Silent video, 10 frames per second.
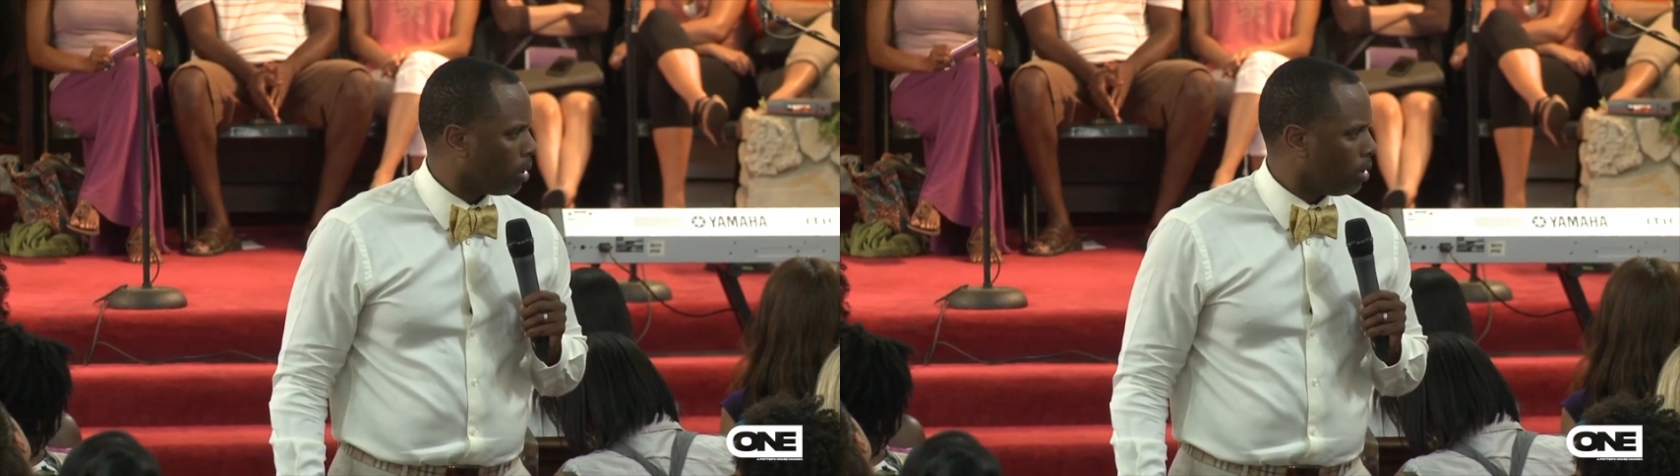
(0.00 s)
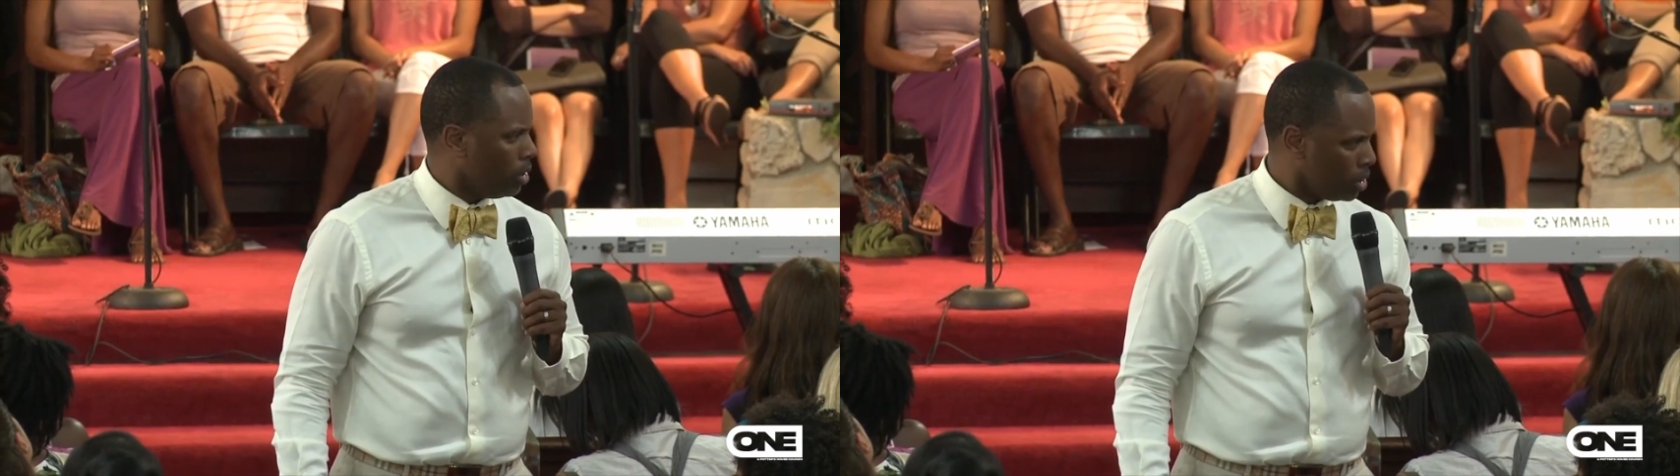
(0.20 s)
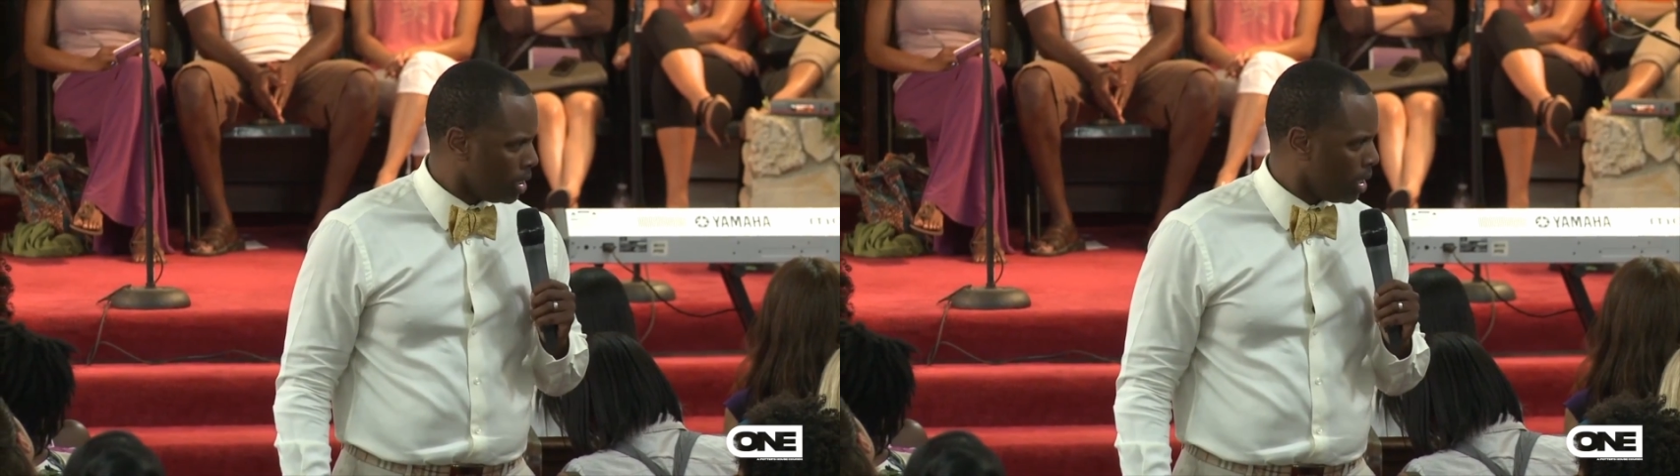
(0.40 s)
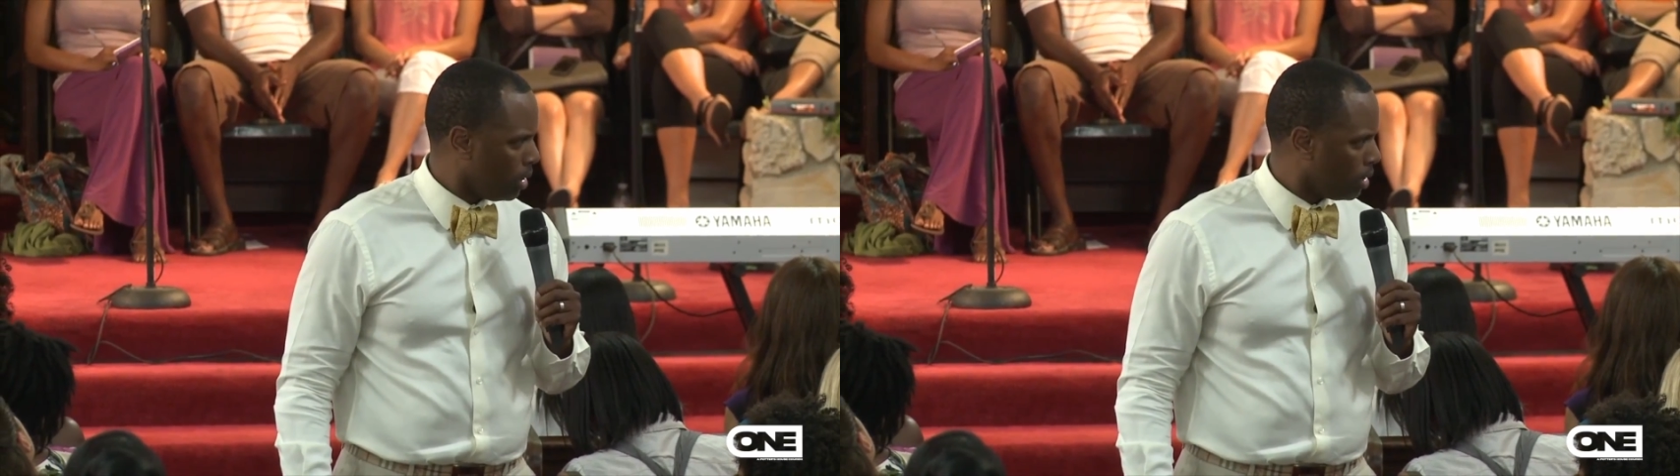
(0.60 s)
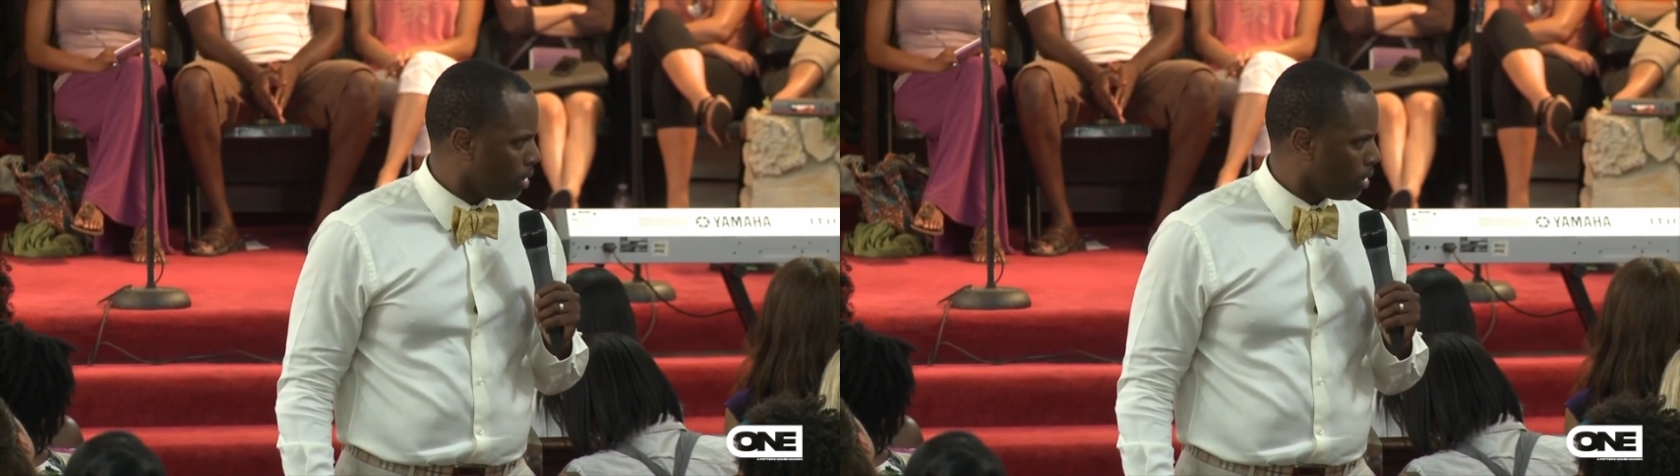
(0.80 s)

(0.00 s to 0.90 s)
You see it.